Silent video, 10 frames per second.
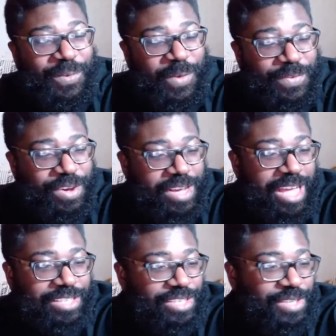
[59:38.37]
we've got
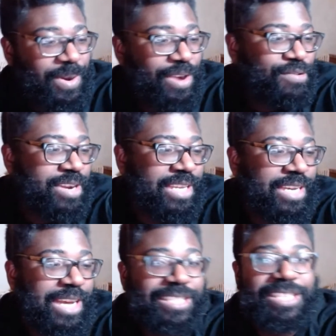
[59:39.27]
cousins who aren't really
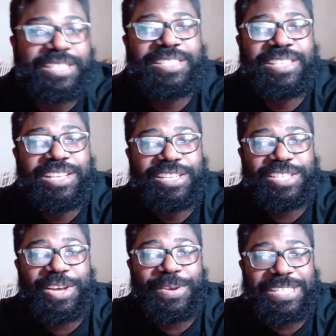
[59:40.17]
cousins.
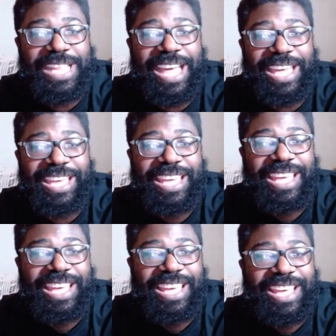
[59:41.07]
So it's like,
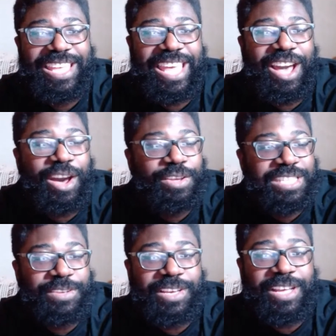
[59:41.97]
you slept
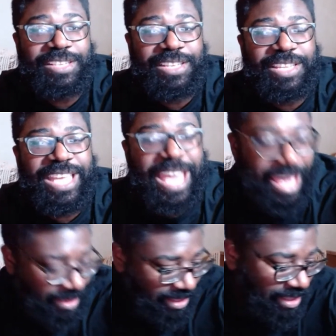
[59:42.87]
with your cousin.
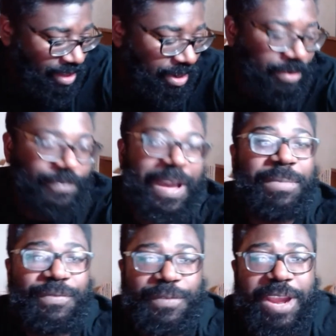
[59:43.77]
Yeah, no, they were a
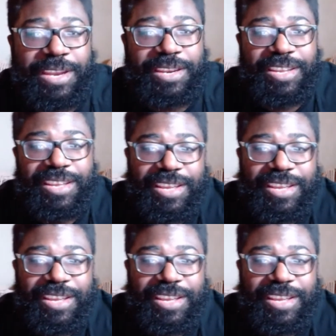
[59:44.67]
family friend.